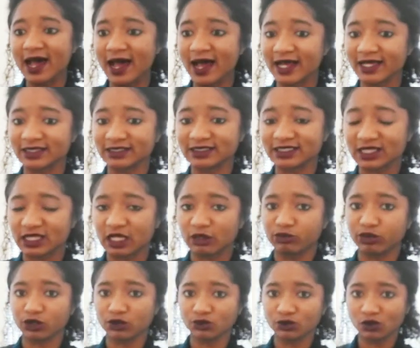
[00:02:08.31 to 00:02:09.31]
and they
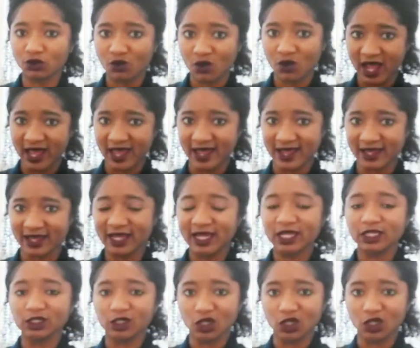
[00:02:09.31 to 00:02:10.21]
pull away,